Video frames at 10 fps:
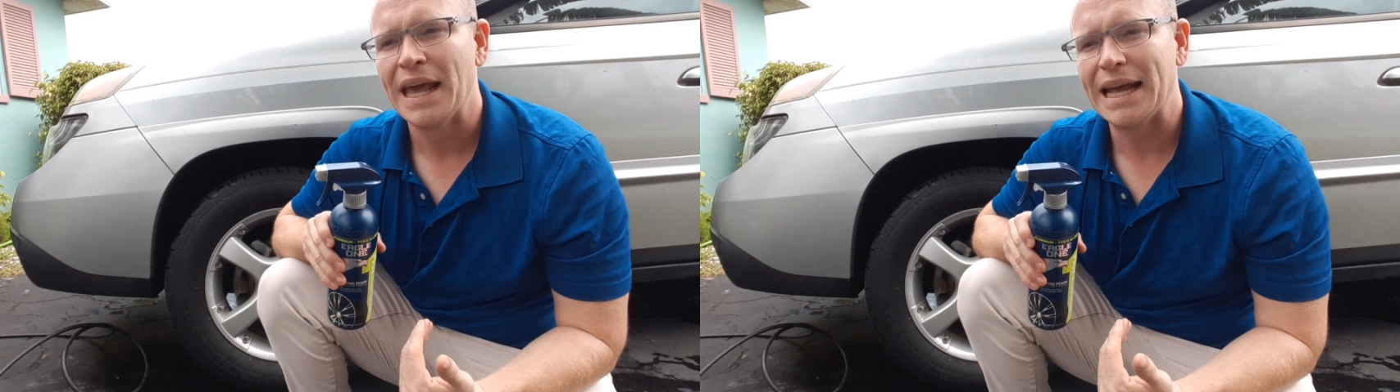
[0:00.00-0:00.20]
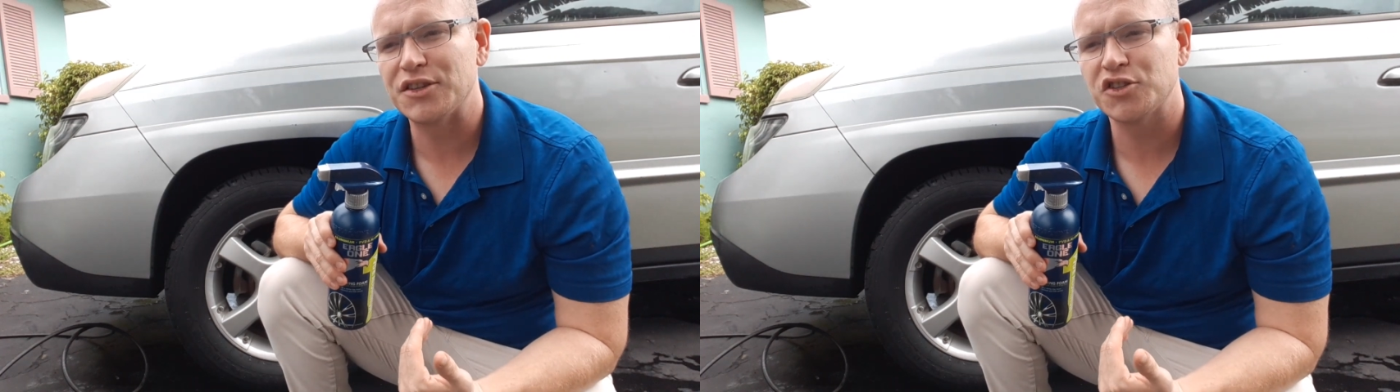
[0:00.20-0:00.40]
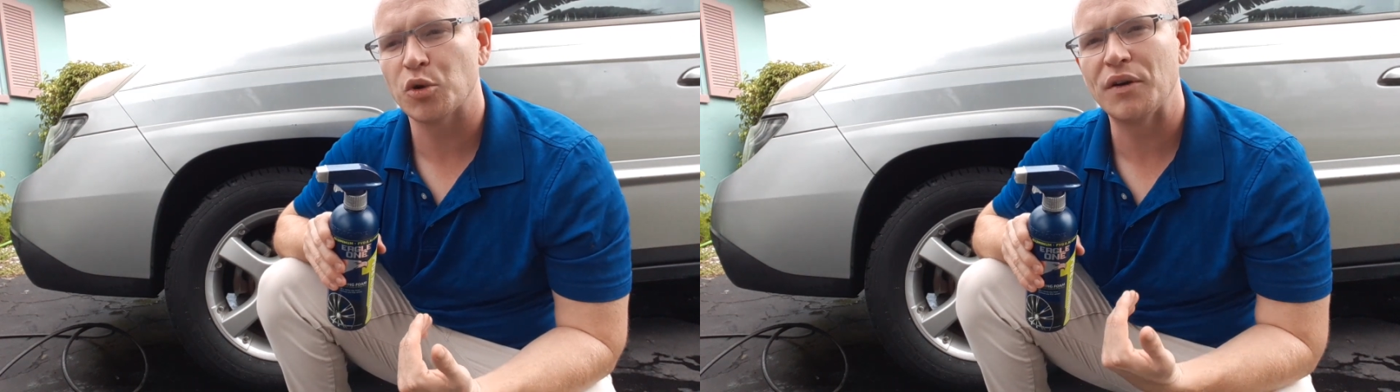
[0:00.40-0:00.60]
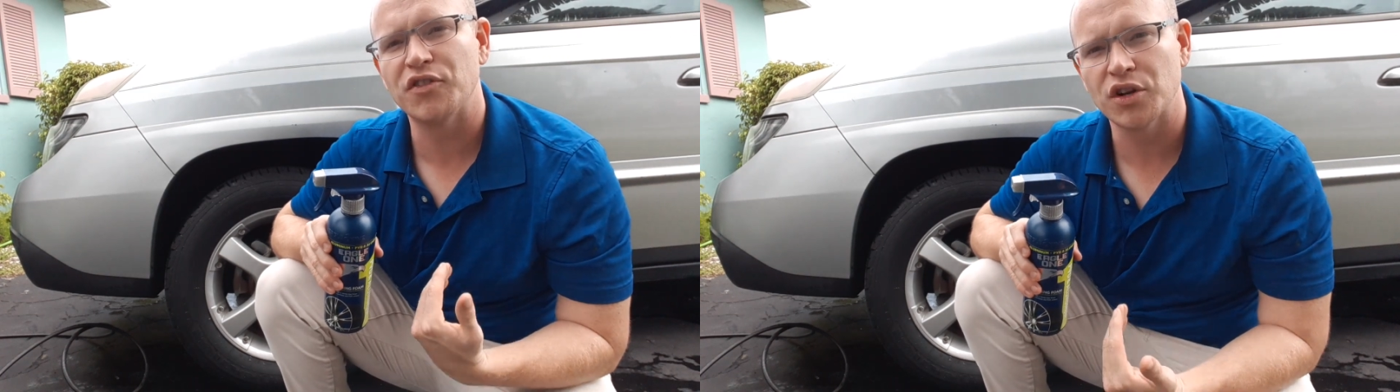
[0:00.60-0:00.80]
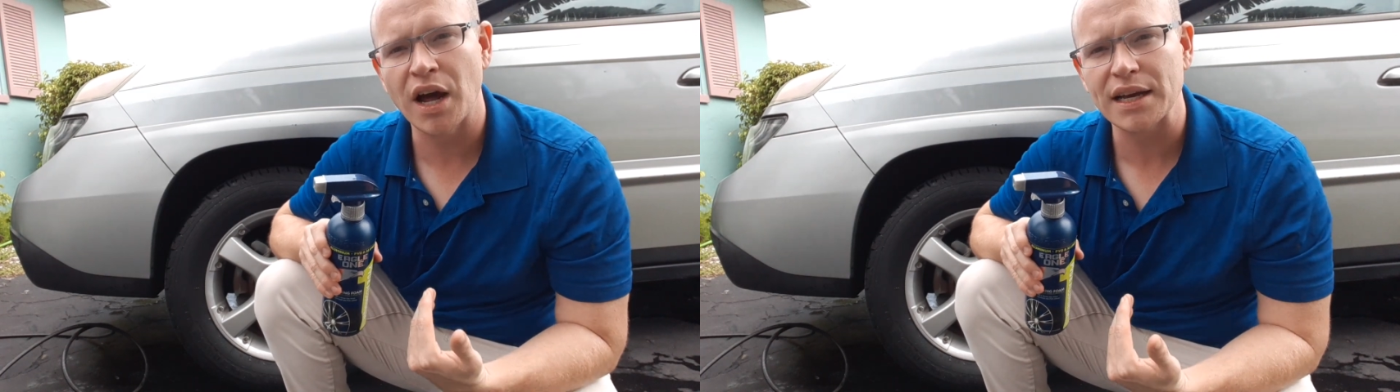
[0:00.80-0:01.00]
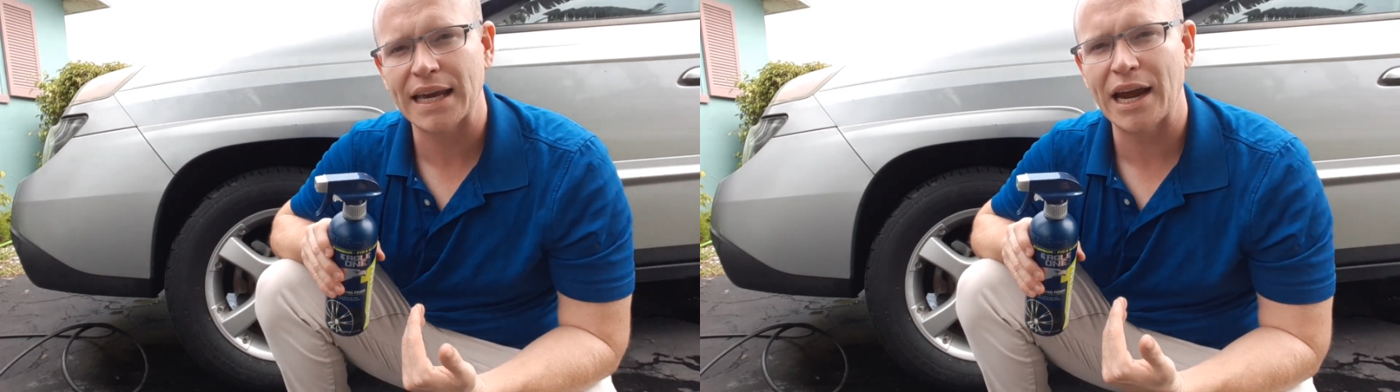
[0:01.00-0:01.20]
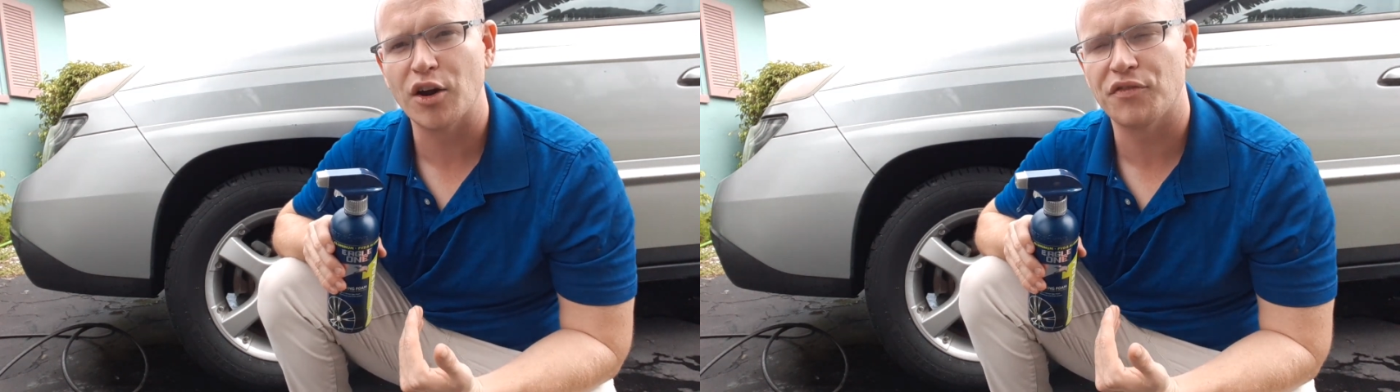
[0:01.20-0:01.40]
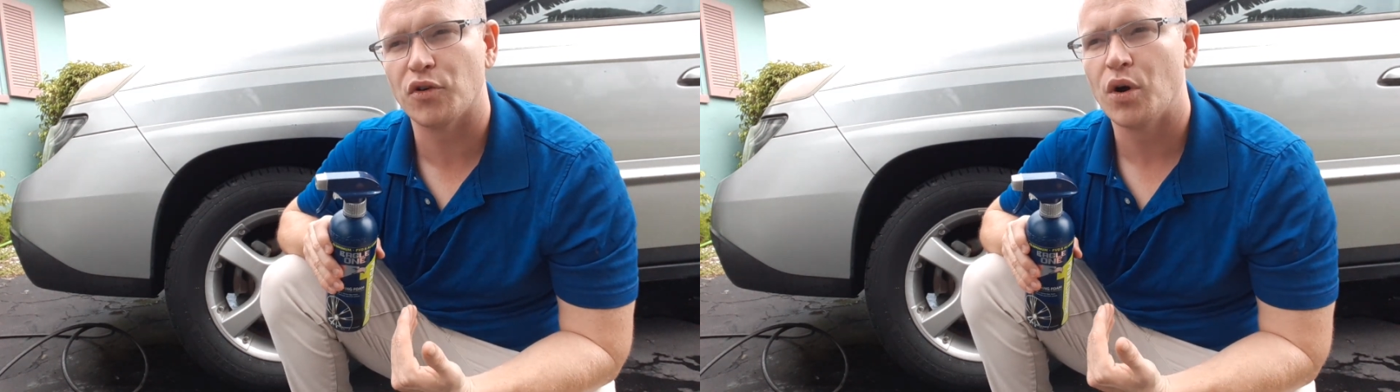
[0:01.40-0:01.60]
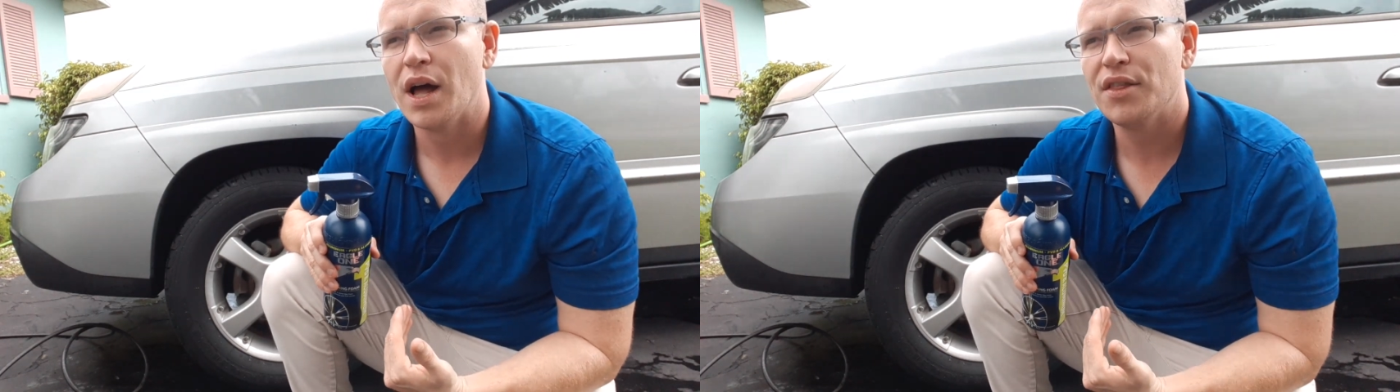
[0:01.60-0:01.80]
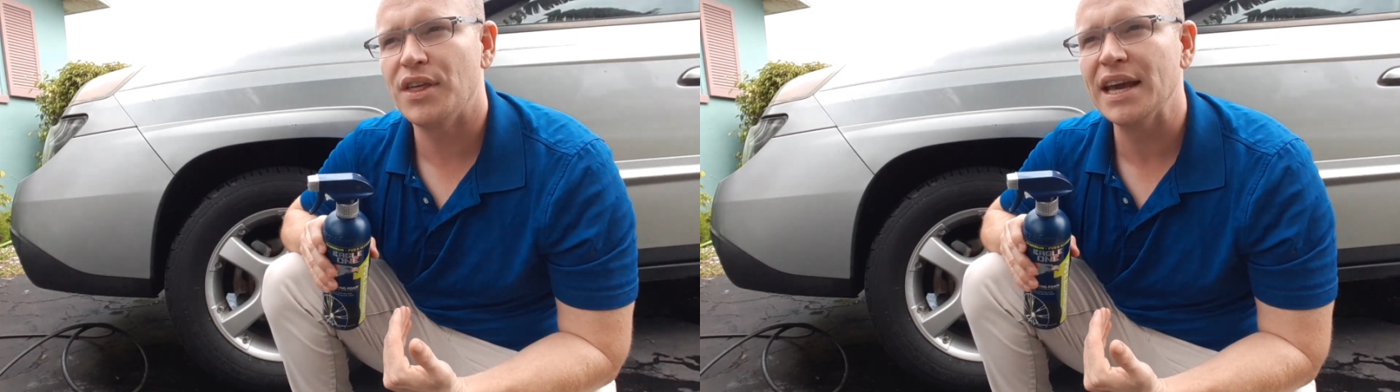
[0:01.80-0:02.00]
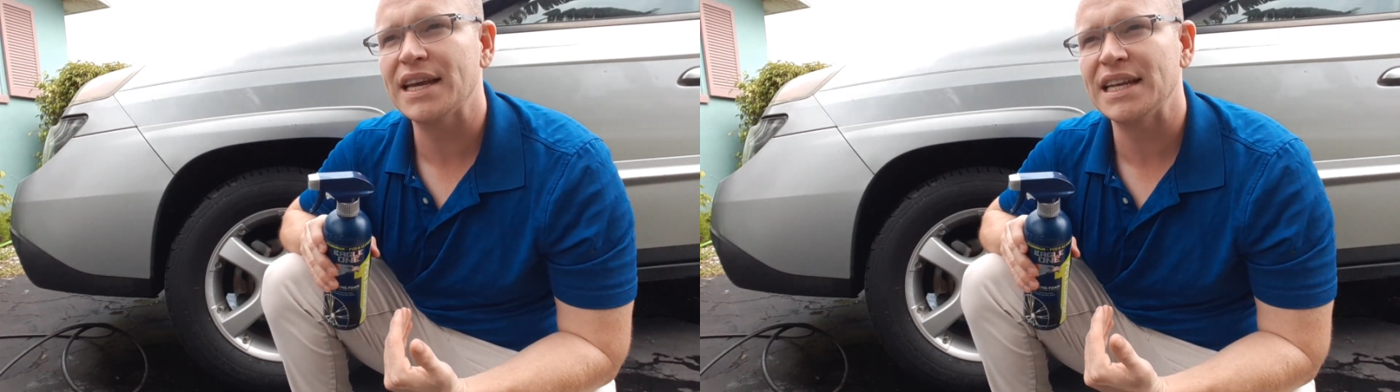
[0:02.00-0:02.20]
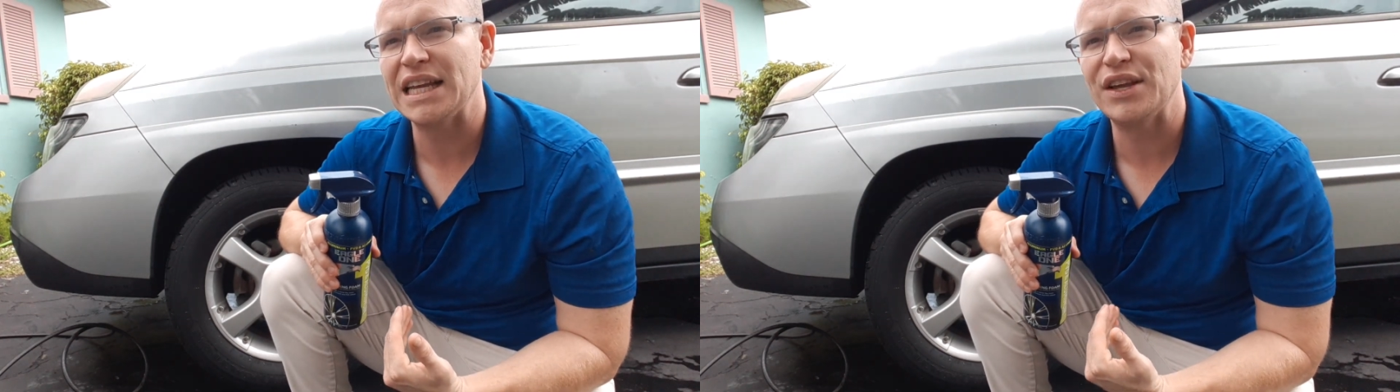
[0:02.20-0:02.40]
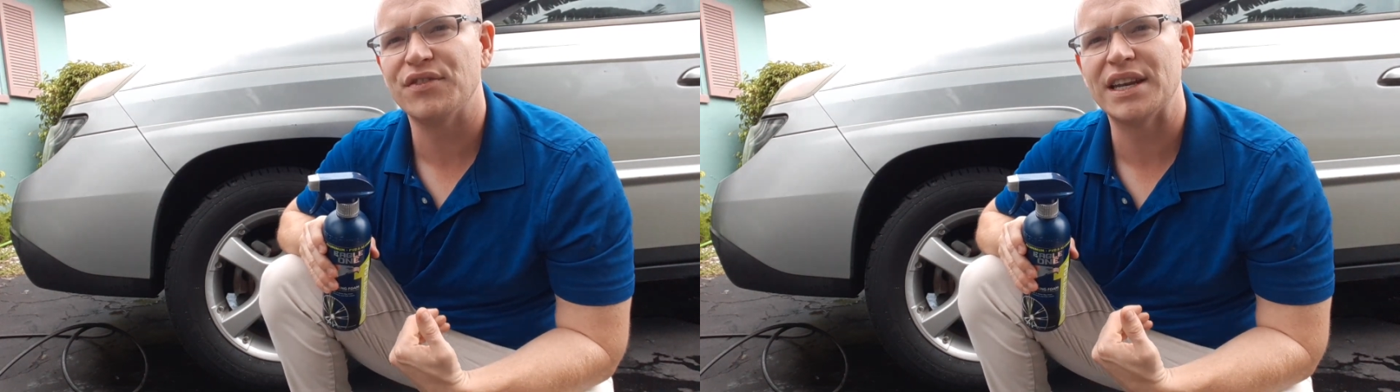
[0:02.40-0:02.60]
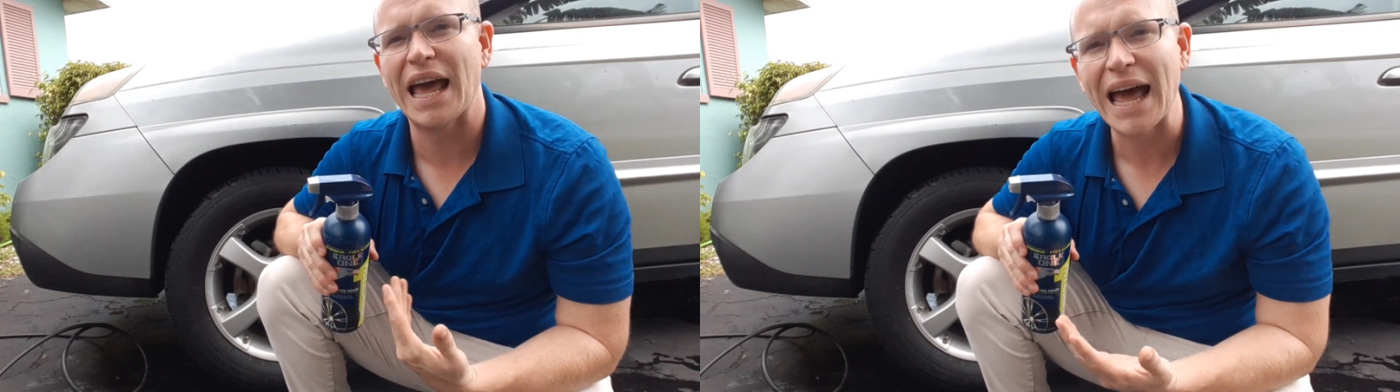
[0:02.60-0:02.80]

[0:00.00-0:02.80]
And so if you're not careful, they can even